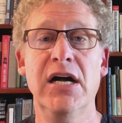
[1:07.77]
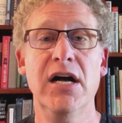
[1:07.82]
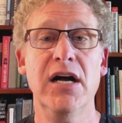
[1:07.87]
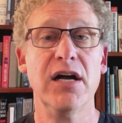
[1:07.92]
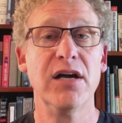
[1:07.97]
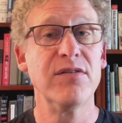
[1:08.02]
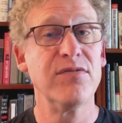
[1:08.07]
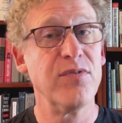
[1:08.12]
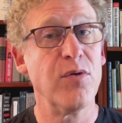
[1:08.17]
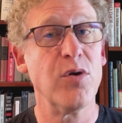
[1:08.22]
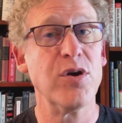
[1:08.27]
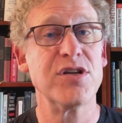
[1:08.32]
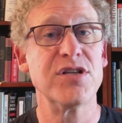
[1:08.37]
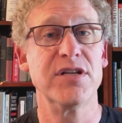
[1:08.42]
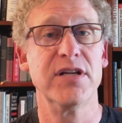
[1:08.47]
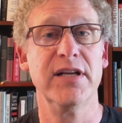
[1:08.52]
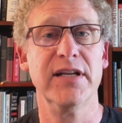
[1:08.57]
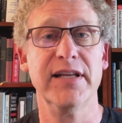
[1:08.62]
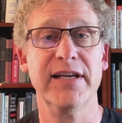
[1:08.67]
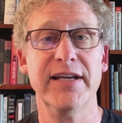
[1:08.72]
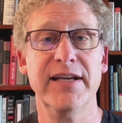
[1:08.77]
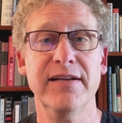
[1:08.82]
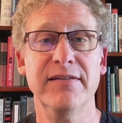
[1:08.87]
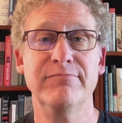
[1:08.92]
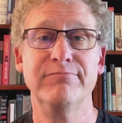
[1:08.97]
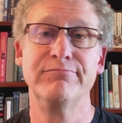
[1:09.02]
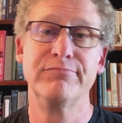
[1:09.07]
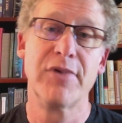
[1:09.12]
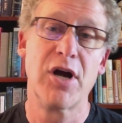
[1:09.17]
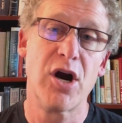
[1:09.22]
Unfortunately,
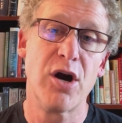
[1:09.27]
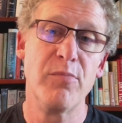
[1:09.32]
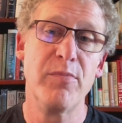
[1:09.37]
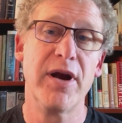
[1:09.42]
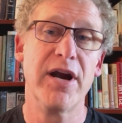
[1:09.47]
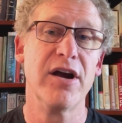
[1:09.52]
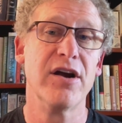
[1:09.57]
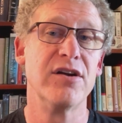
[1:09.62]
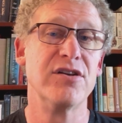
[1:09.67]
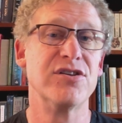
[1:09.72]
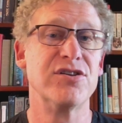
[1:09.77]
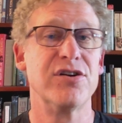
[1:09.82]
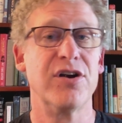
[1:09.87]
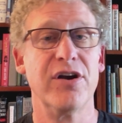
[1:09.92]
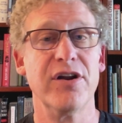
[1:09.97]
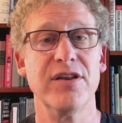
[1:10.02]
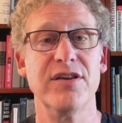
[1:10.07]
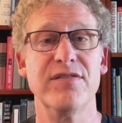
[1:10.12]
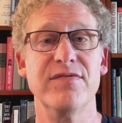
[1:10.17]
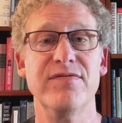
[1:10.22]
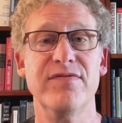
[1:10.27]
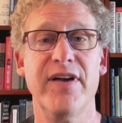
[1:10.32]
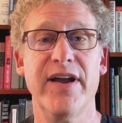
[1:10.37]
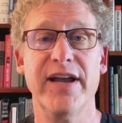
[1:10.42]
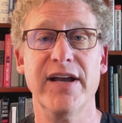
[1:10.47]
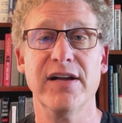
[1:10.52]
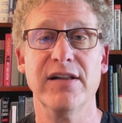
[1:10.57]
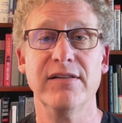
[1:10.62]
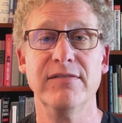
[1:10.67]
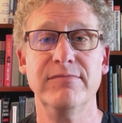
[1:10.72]
our marriage started to
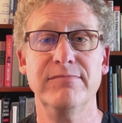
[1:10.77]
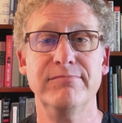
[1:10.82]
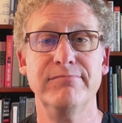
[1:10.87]
fail,